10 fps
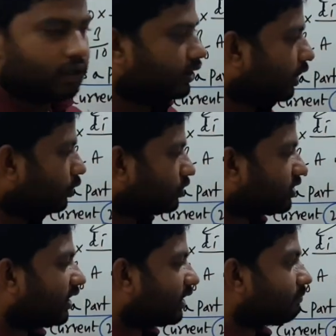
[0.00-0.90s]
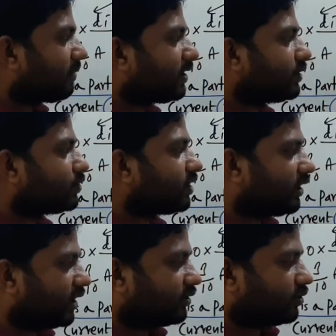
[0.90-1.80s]
Now same by
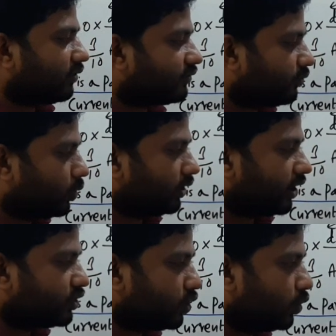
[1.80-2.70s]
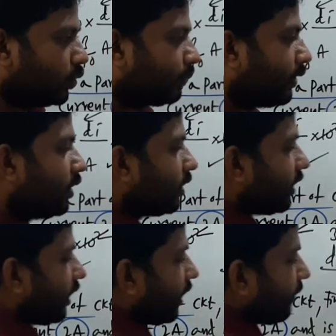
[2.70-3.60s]
using Kirchhoff's voltage loop,
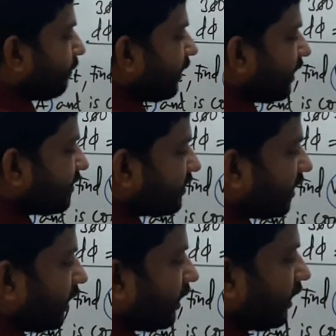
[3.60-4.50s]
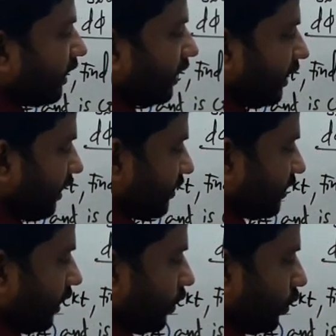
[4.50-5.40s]
A, B, C, D is
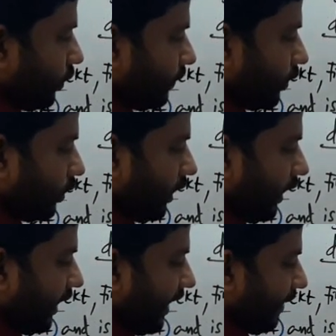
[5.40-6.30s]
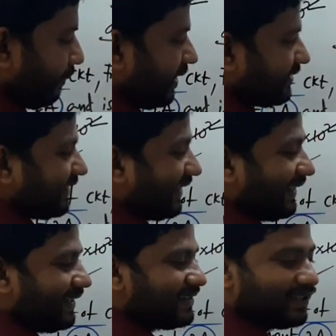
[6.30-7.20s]
the loop. Okay, A, B, C,
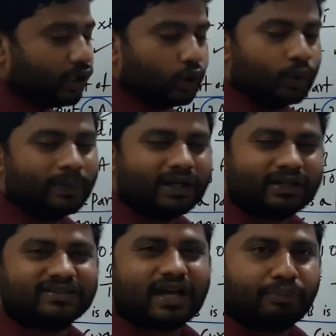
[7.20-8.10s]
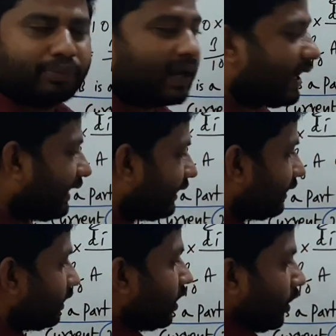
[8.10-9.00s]
D is the loop. Let us
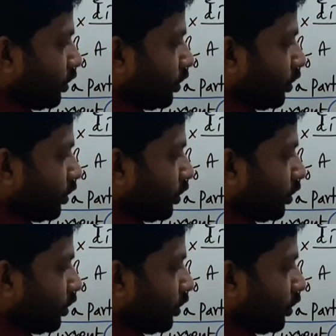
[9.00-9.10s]
apply.